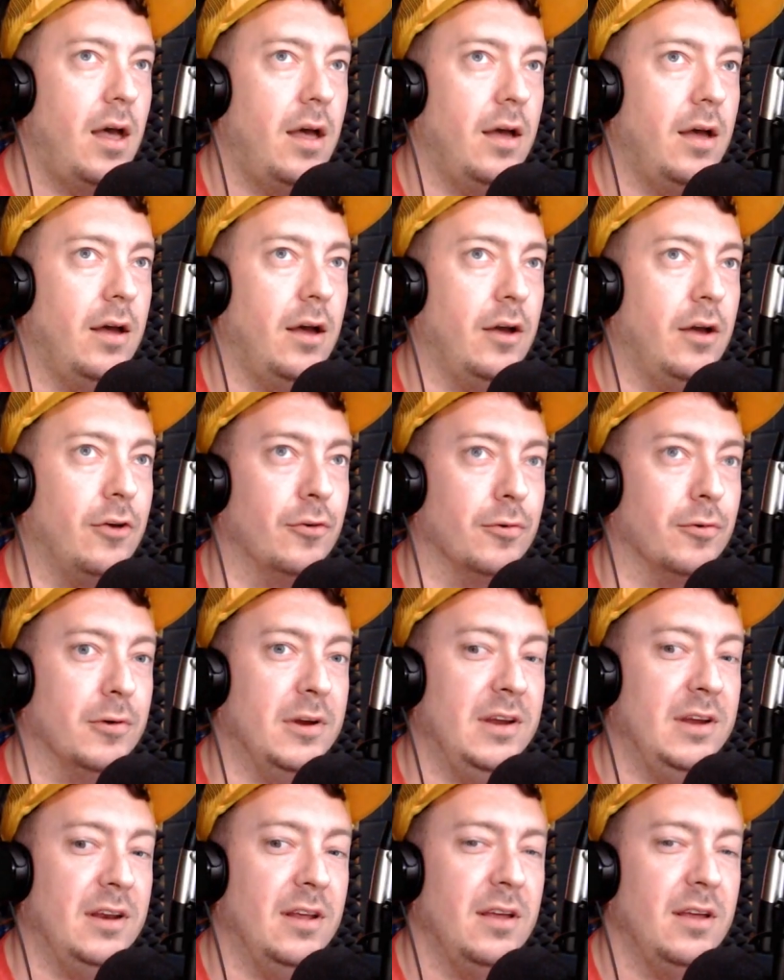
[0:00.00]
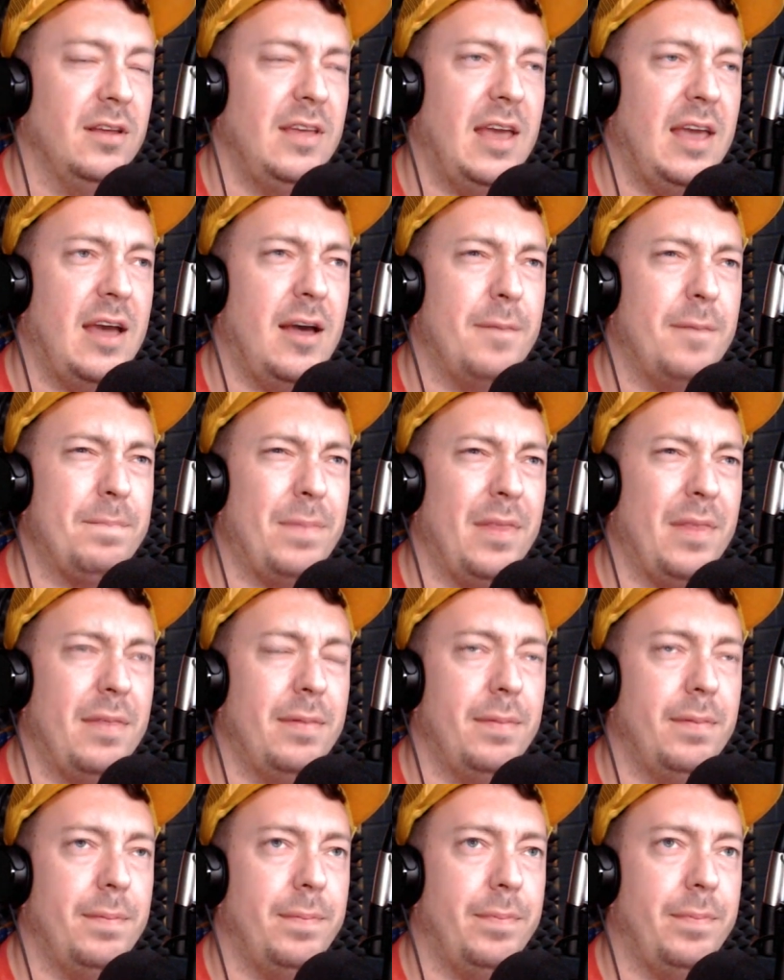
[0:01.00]
Agreed. Yeah.
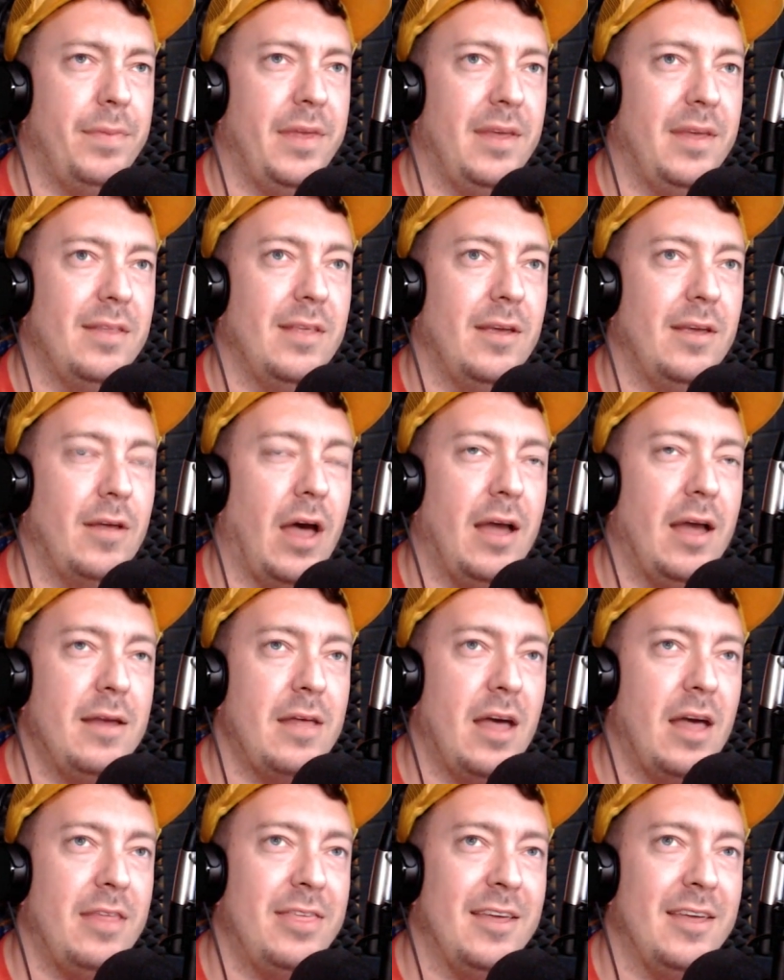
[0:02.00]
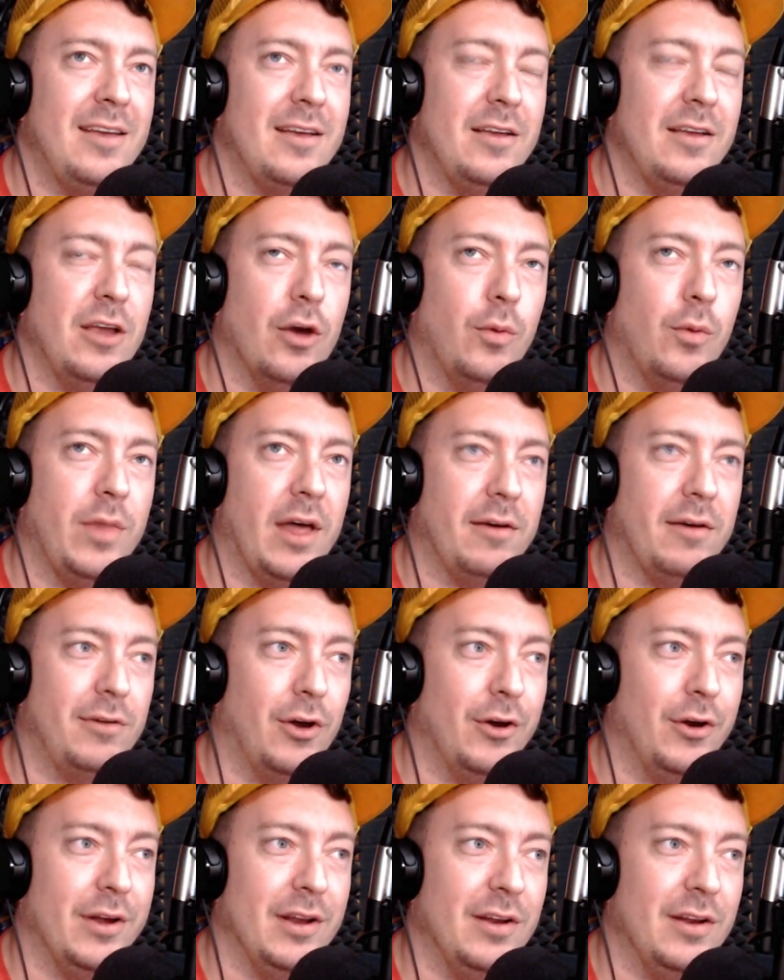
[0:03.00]
I think, without
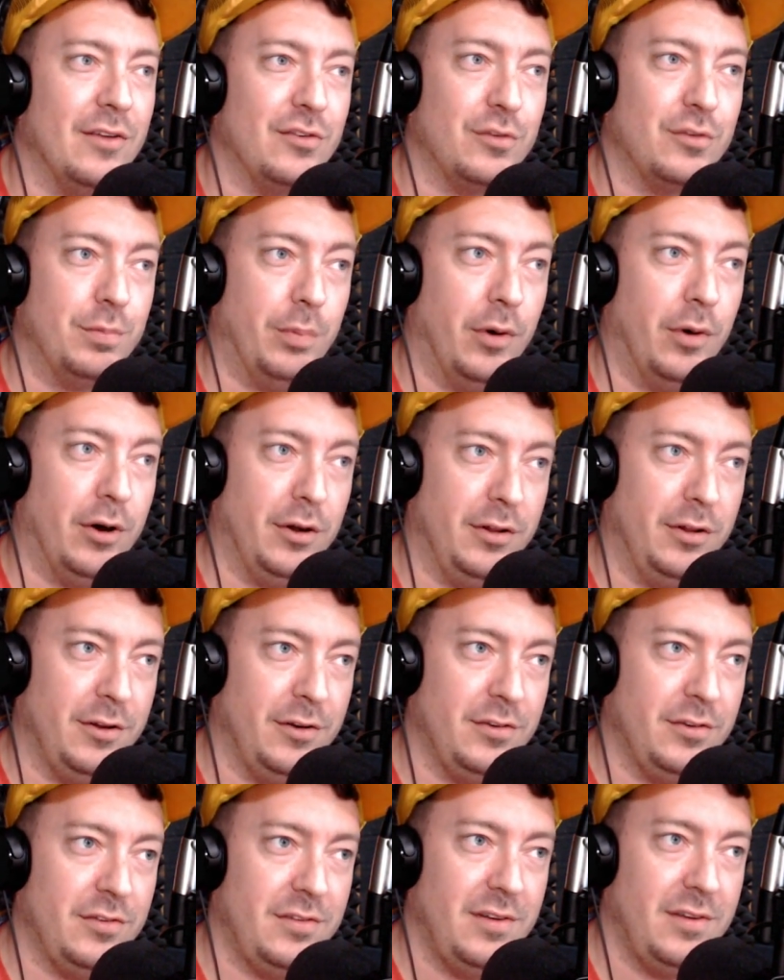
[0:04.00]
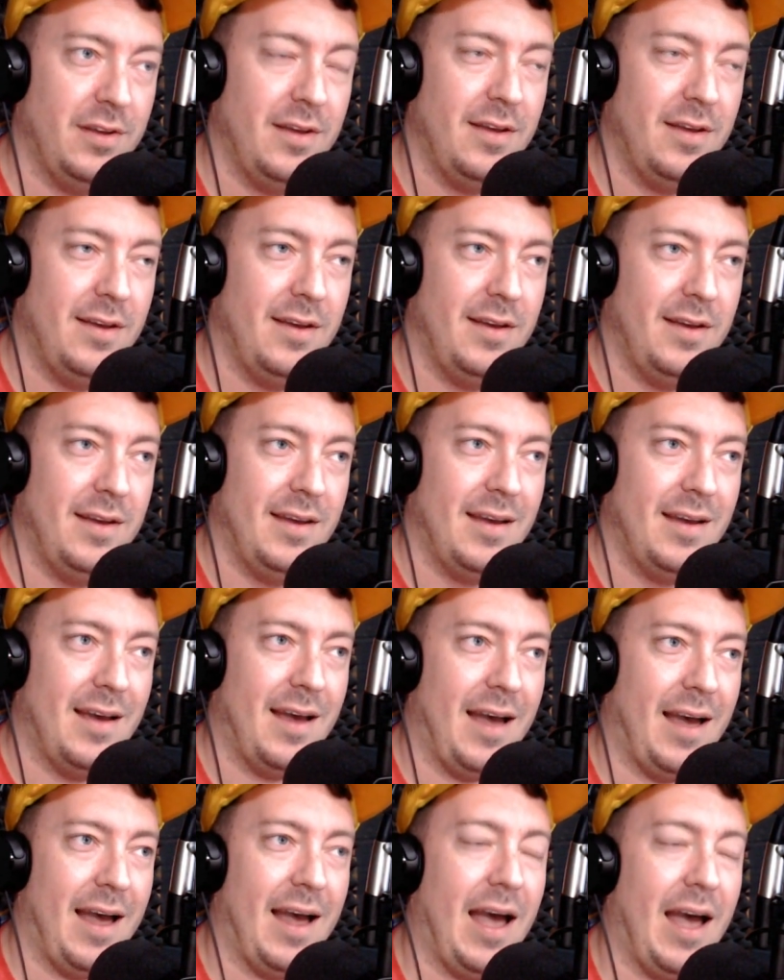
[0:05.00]
going into spoilers,
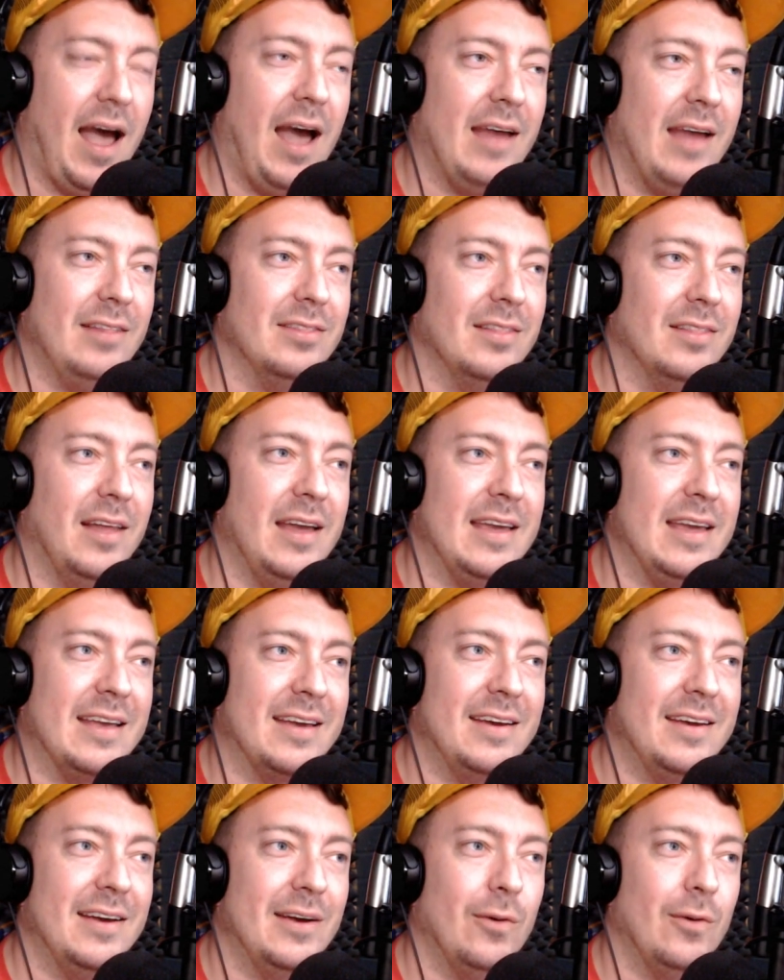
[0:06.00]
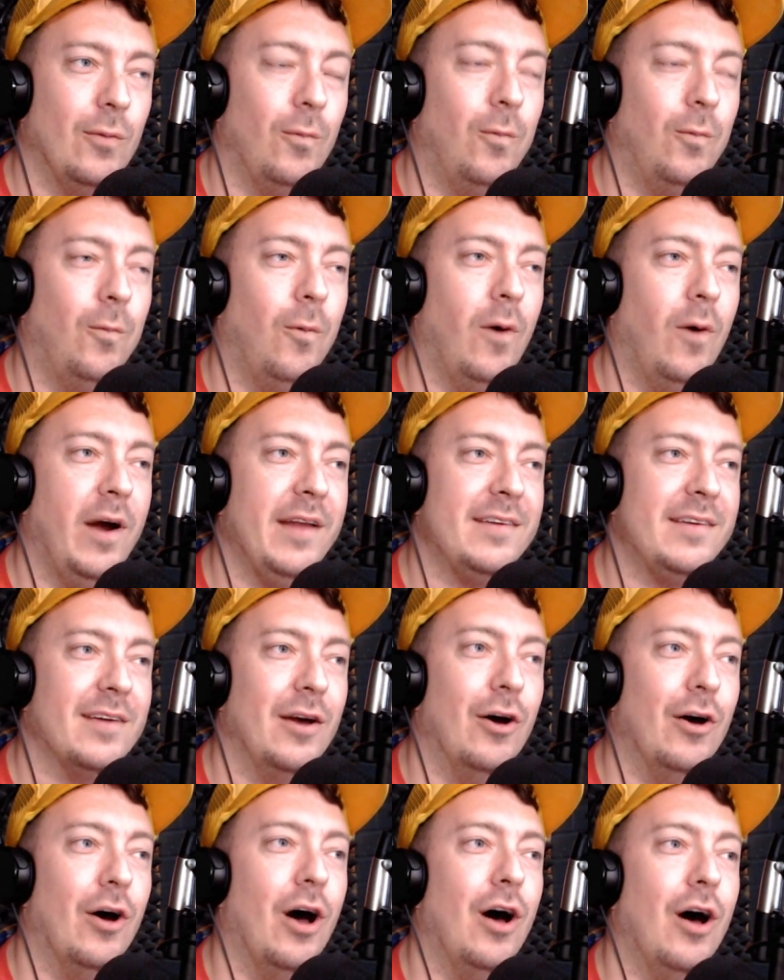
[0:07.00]
I like what
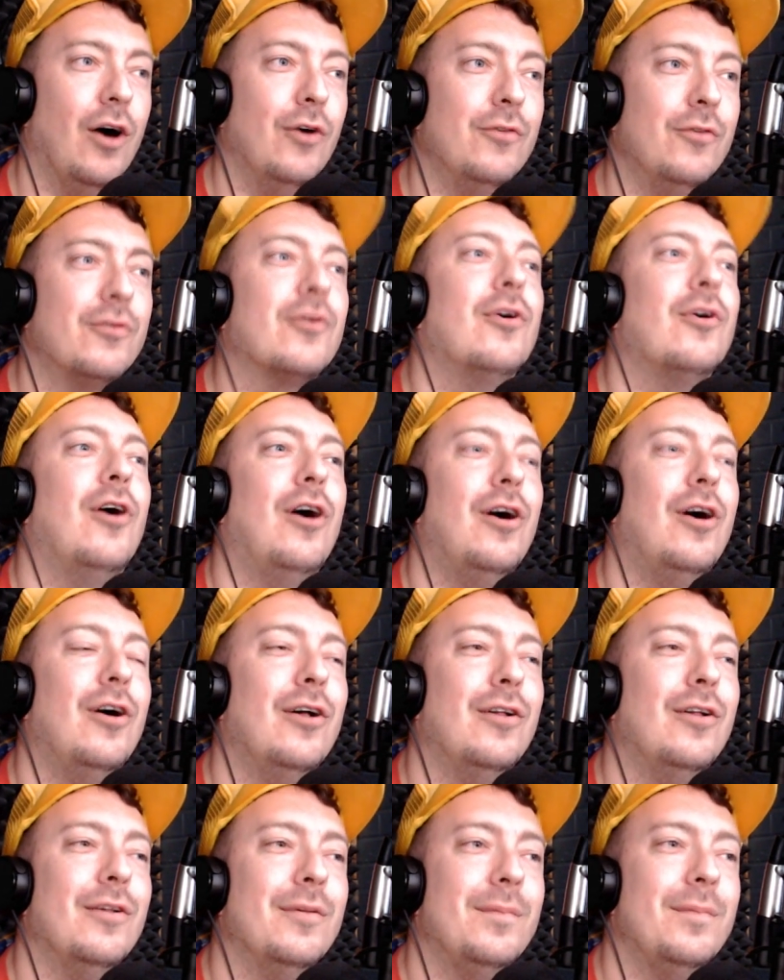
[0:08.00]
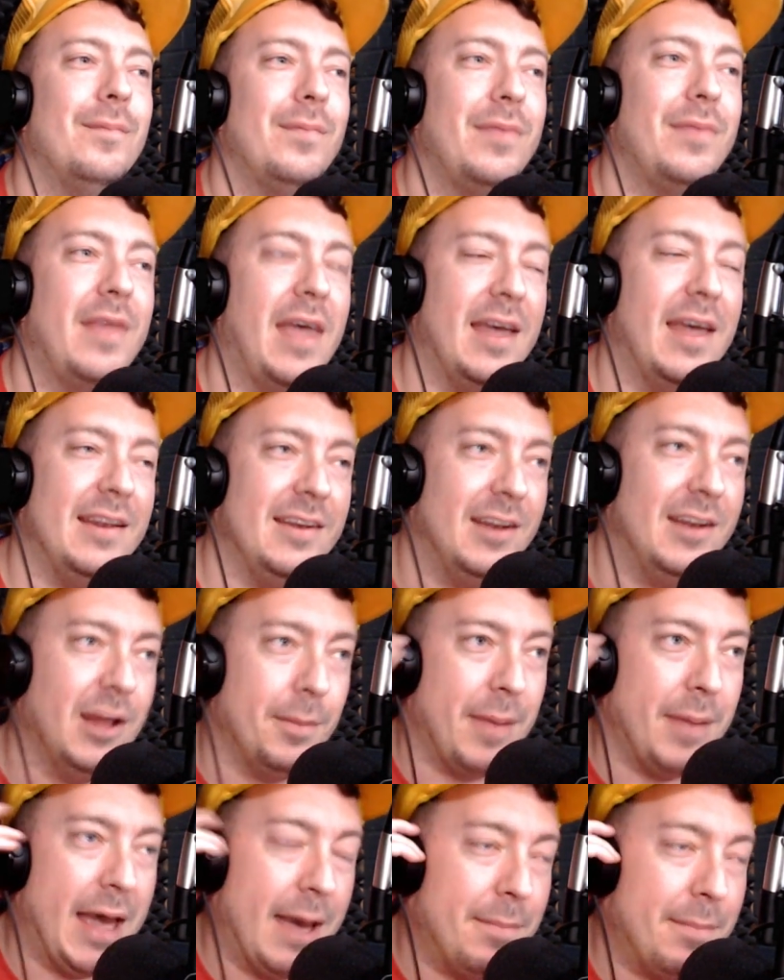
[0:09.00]
overall ended
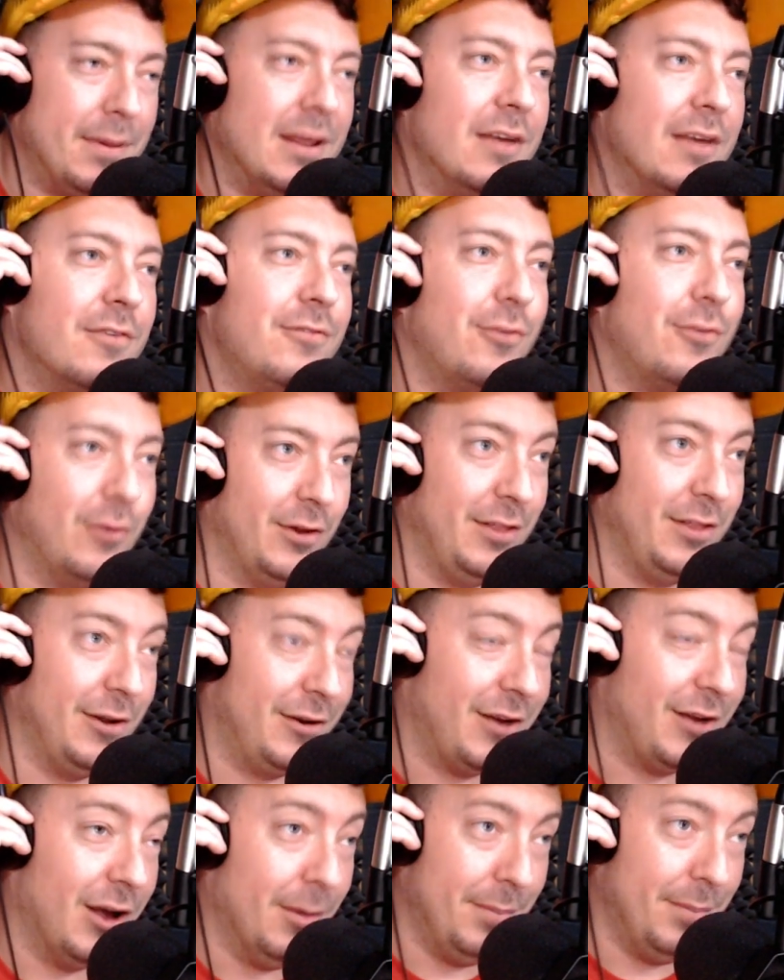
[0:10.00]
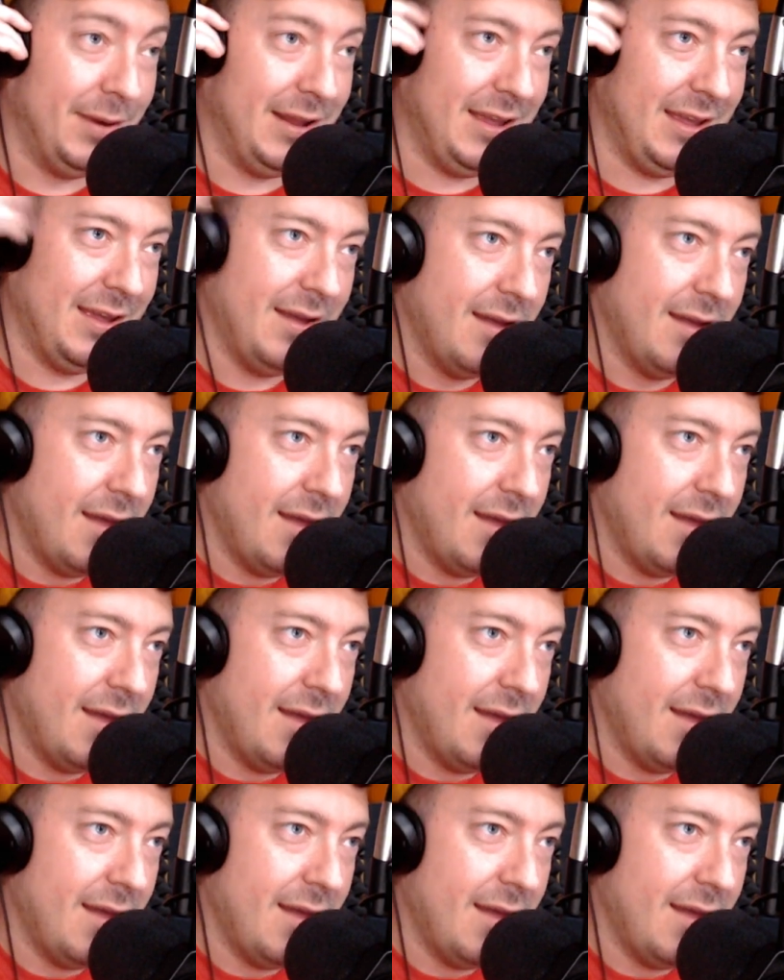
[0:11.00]
up happening for their company.